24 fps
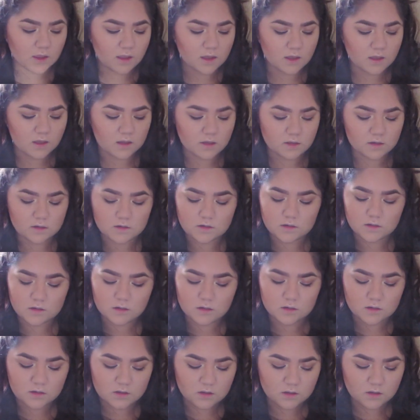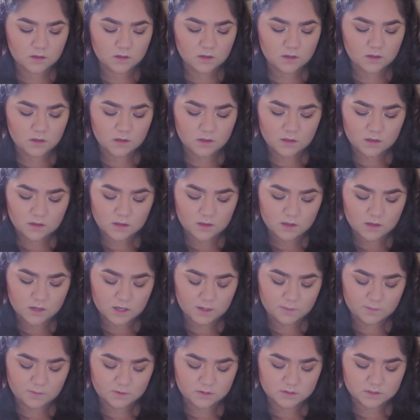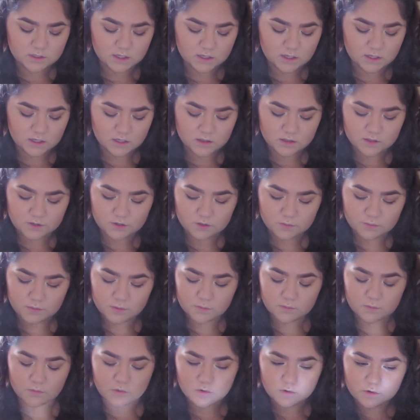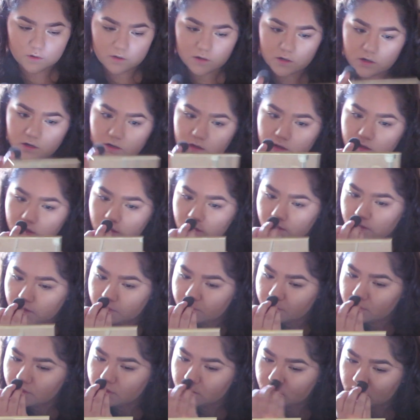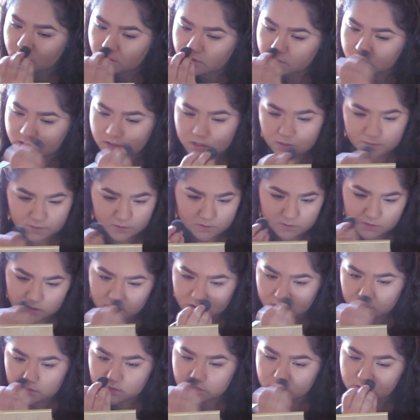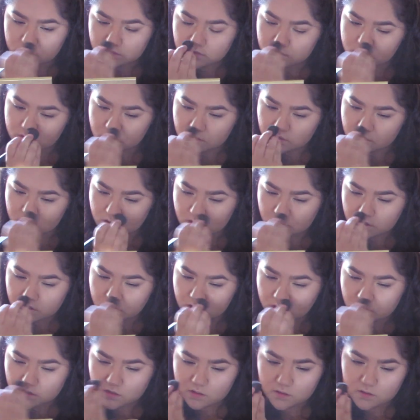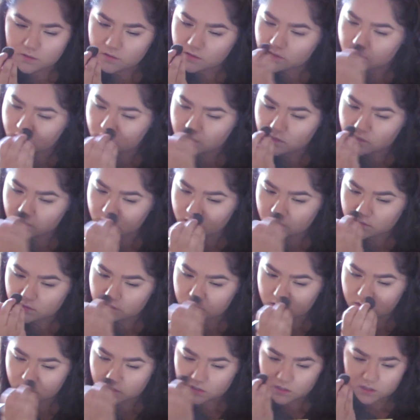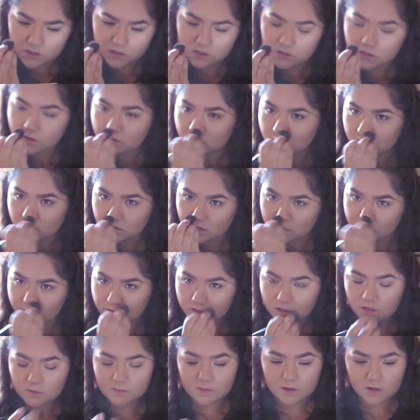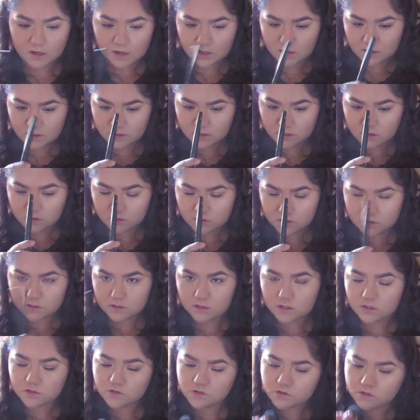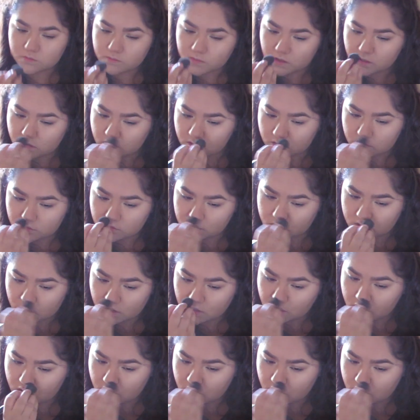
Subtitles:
And I'm going to take a little bit more and then put it on the tip of my nose. And I don't like putting my highlight on the center of my nose